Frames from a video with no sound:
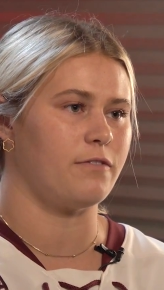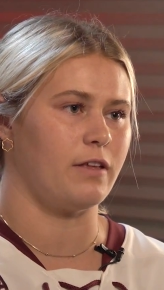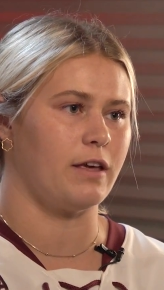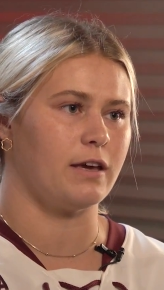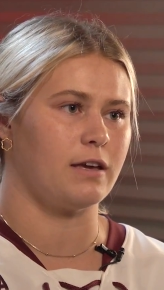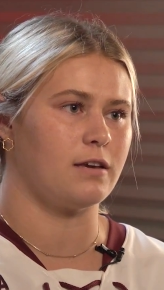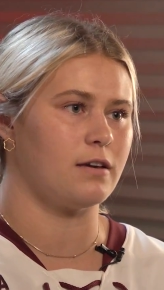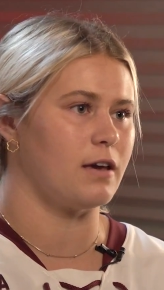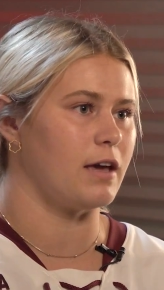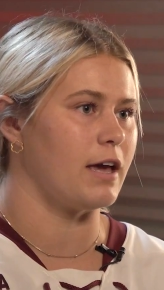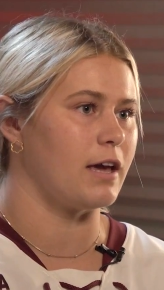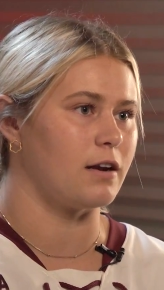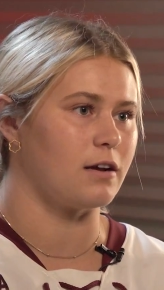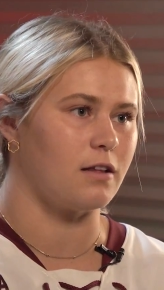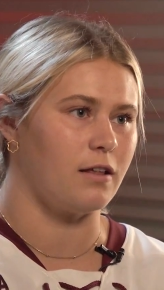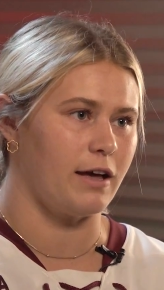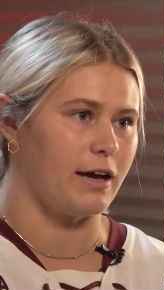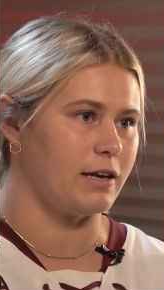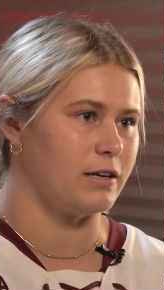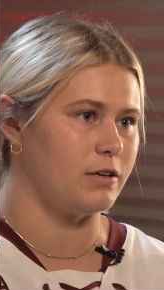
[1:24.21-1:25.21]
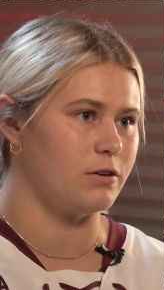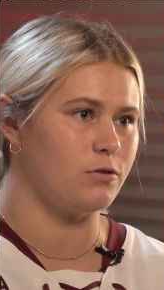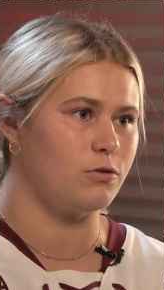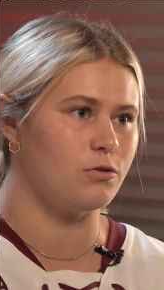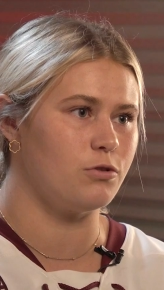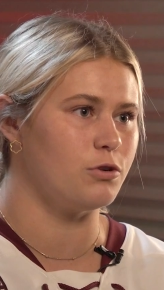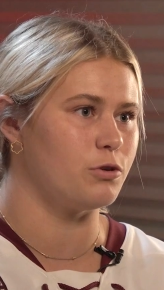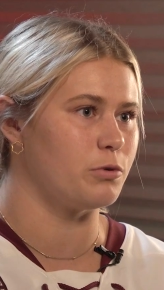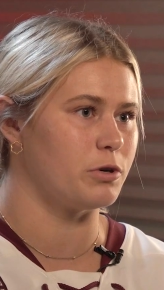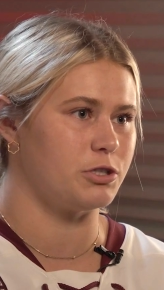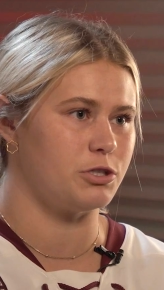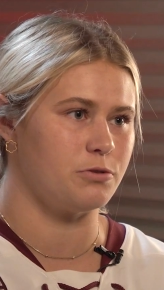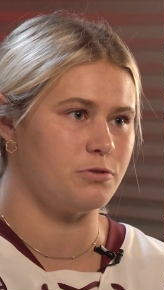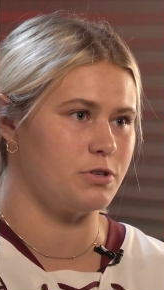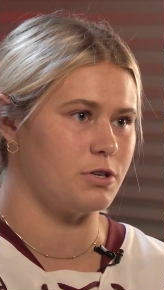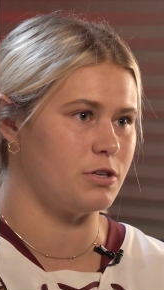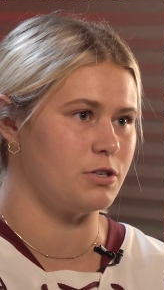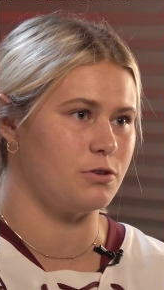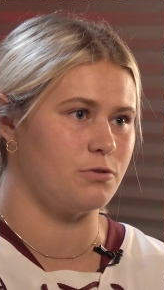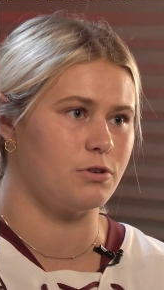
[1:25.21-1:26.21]
Like Anna Klein, who knew what she was
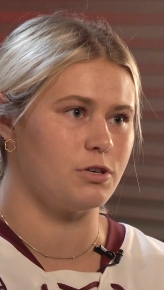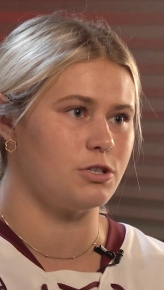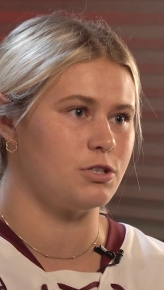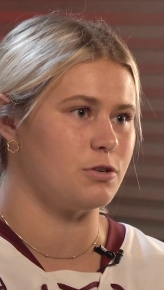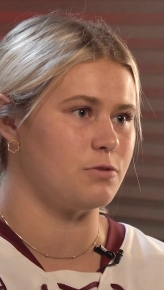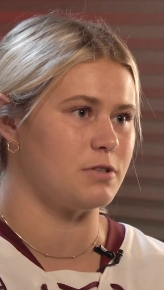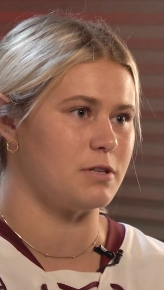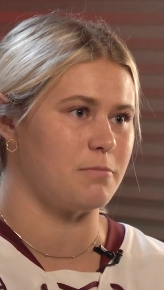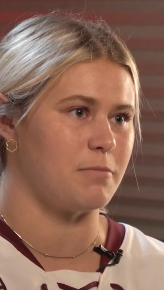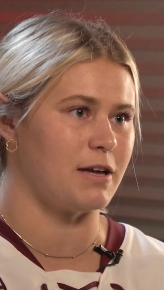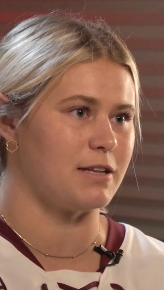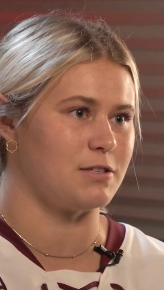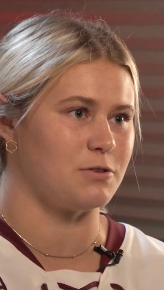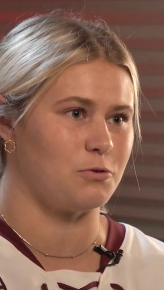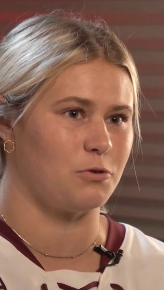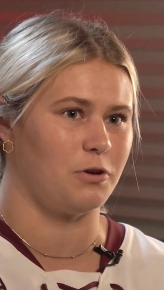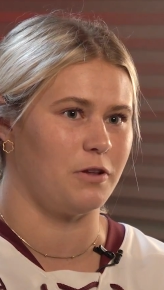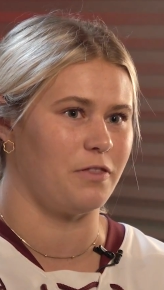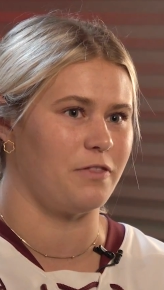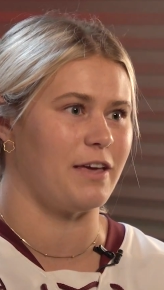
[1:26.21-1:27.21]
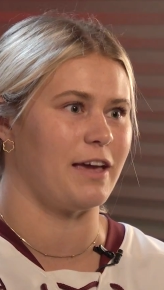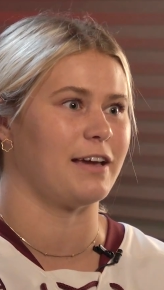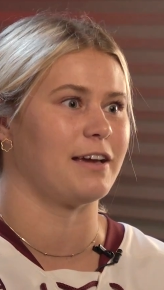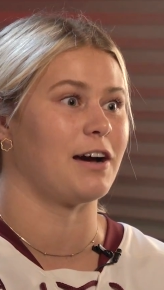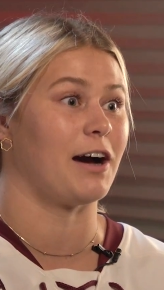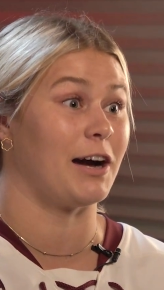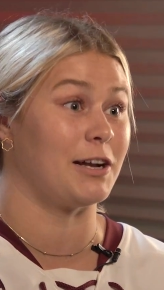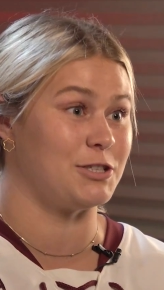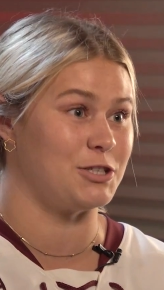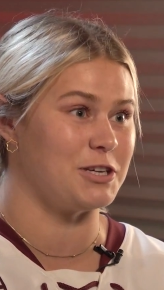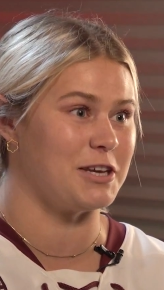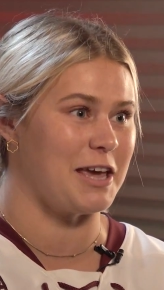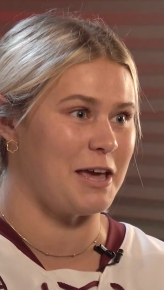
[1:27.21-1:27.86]
going to do because she was in med school, and thank God she